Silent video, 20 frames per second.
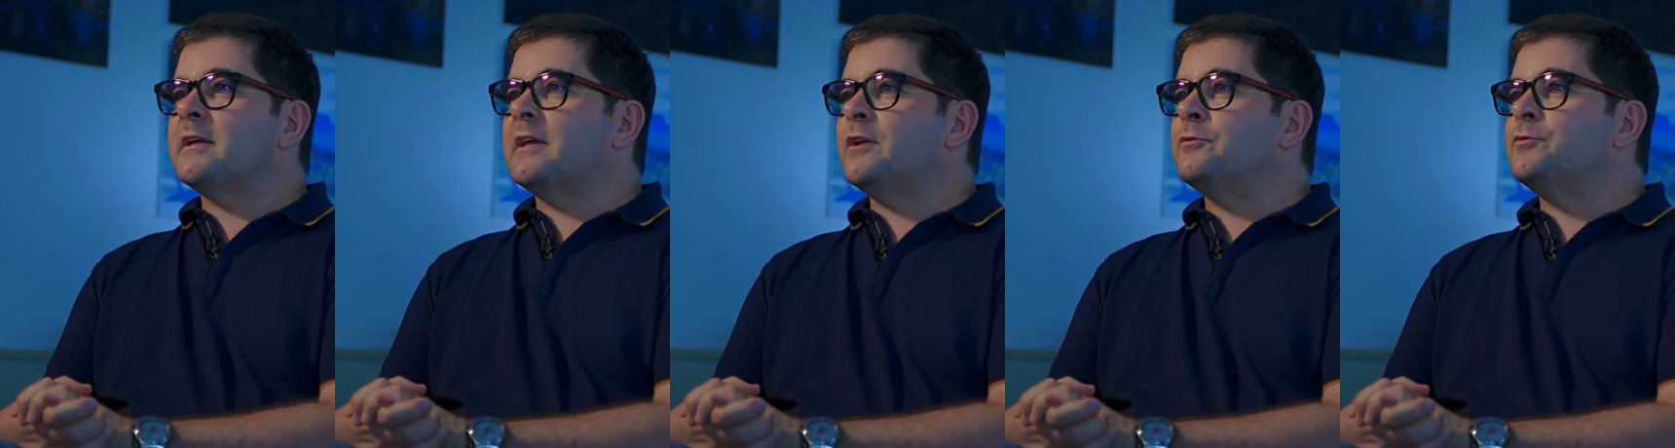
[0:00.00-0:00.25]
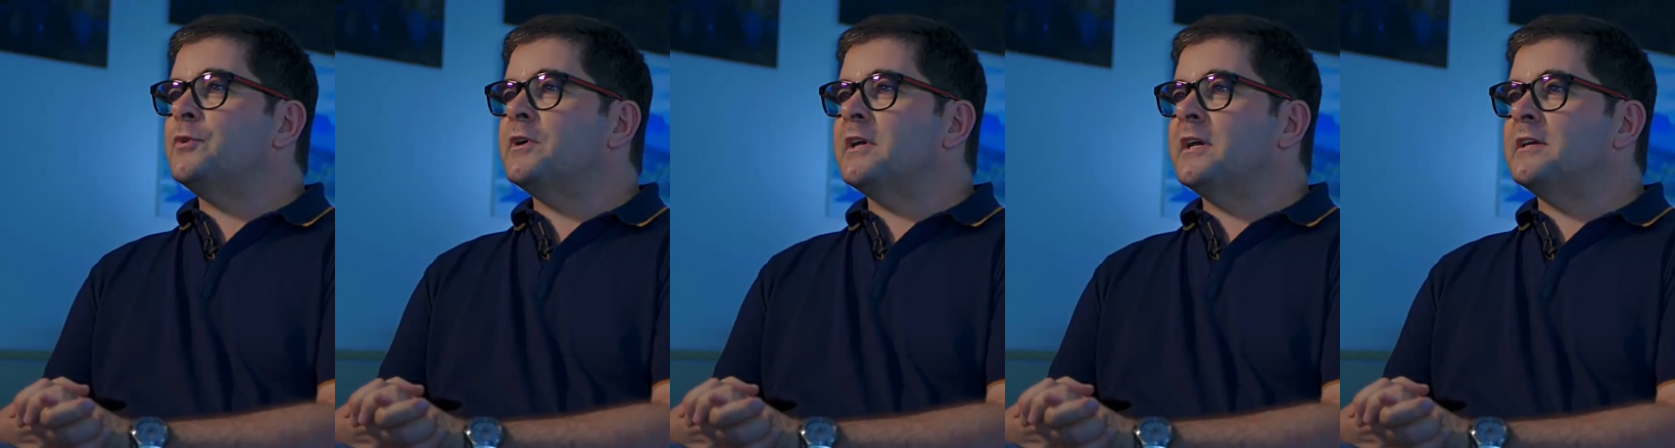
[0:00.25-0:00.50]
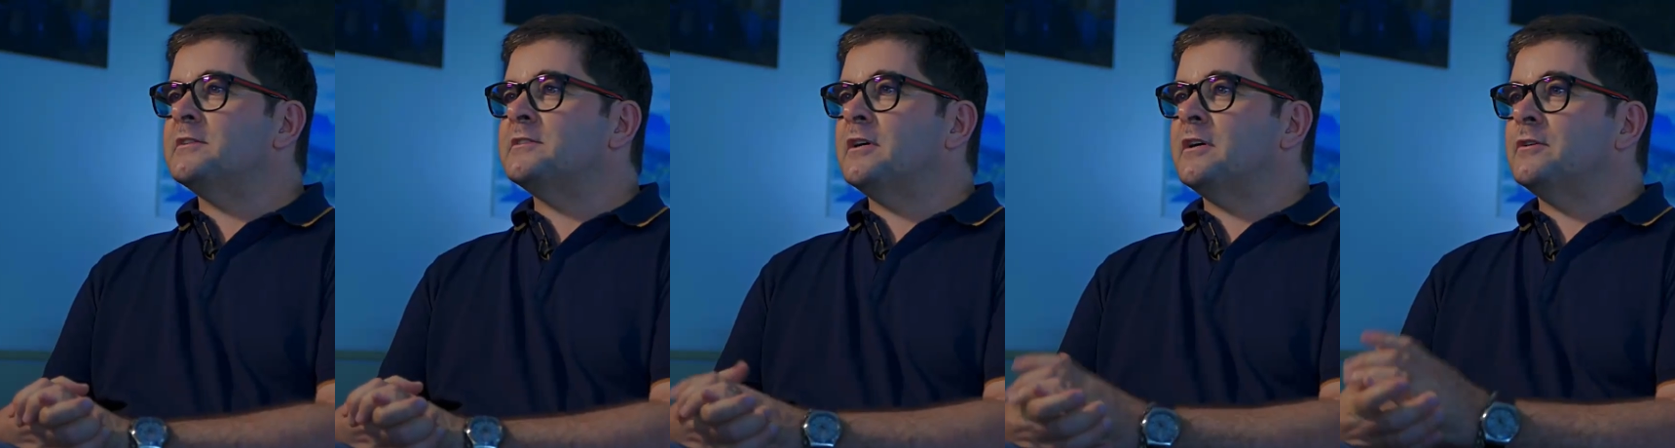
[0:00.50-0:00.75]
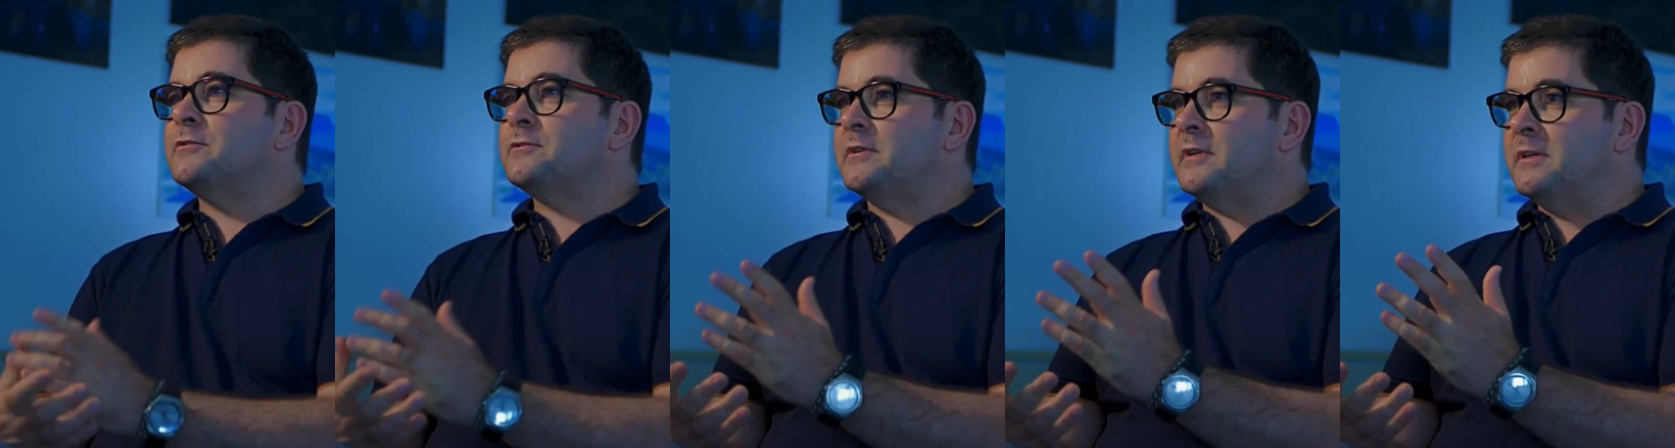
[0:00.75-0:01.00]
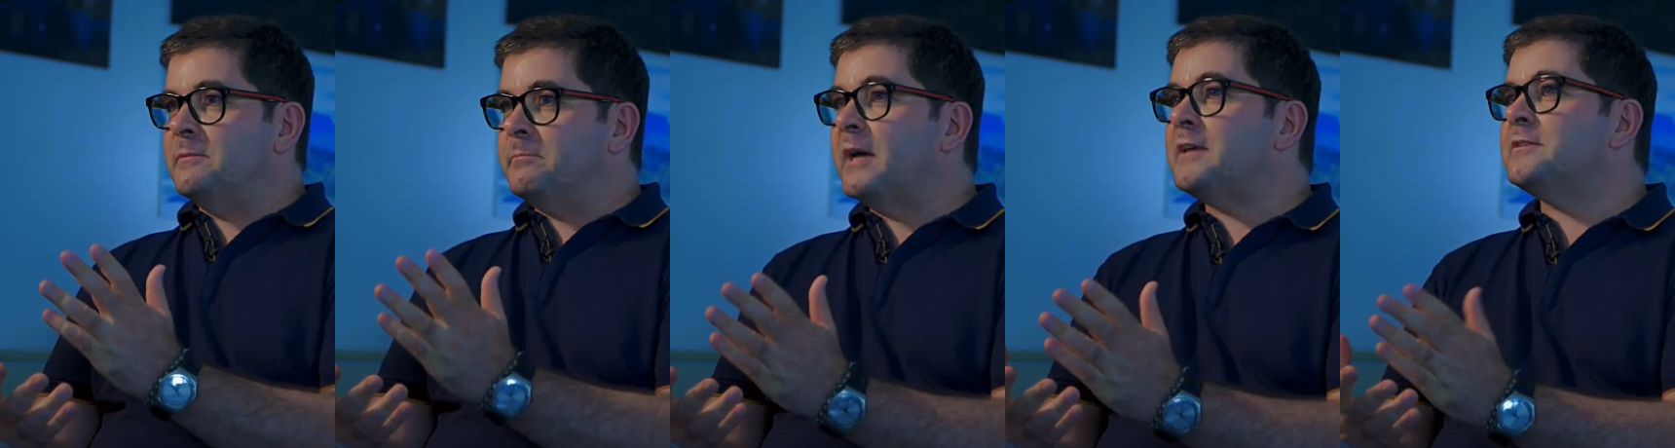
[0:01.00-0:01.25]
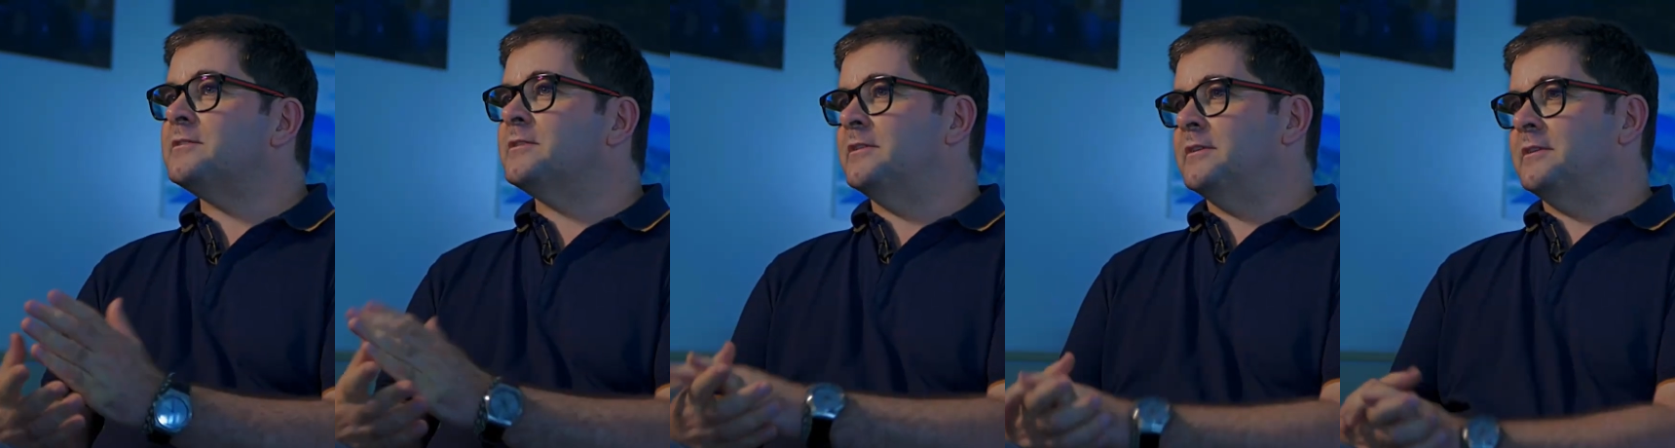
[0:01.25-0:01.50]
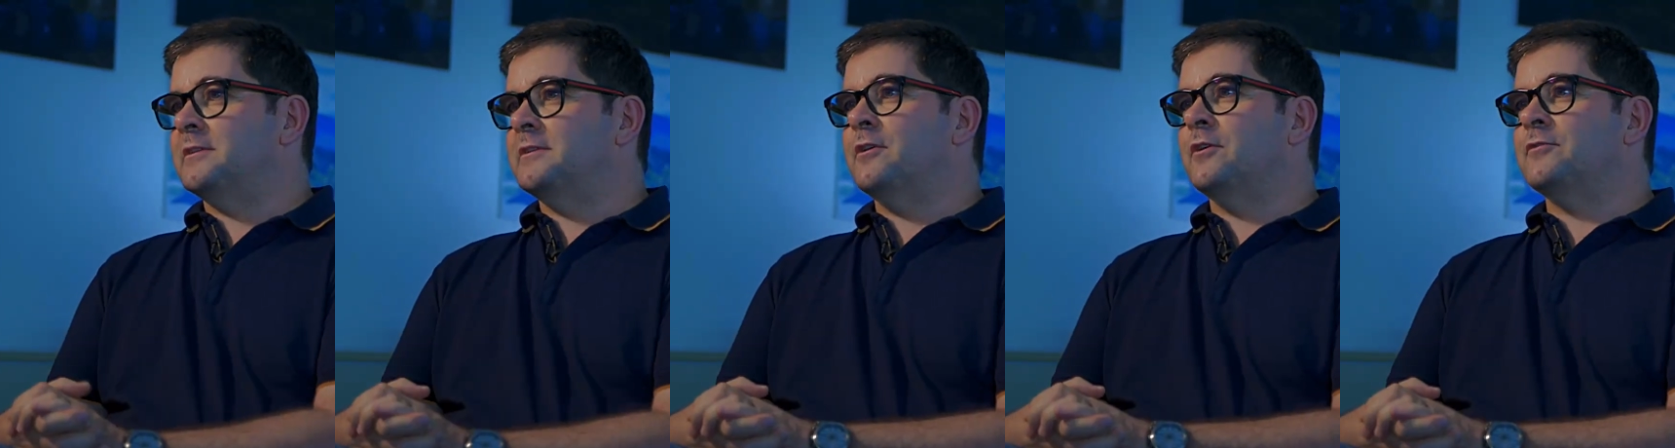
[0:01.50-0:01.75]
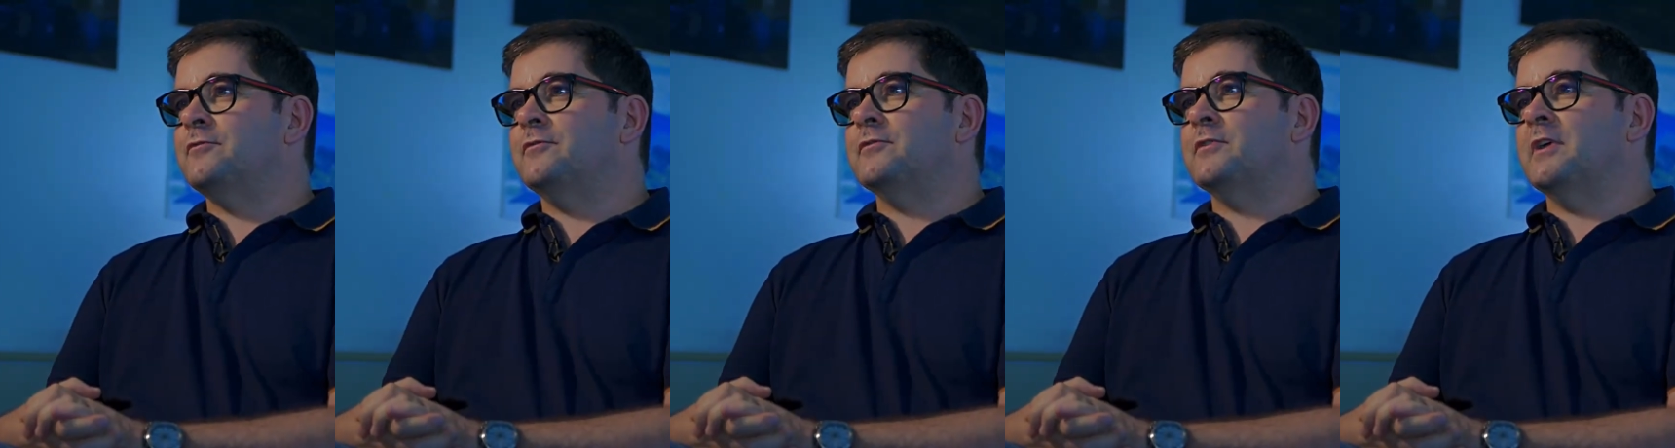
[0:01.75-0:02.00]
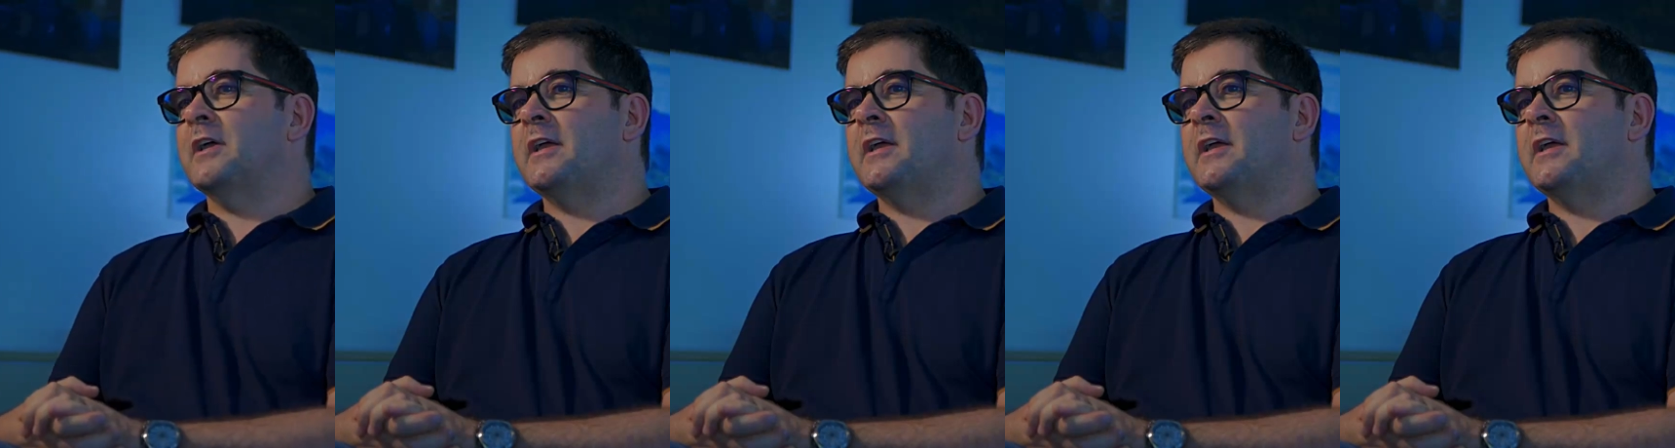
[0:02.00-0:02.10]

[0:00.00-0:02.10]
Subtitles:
can work as our ambassador of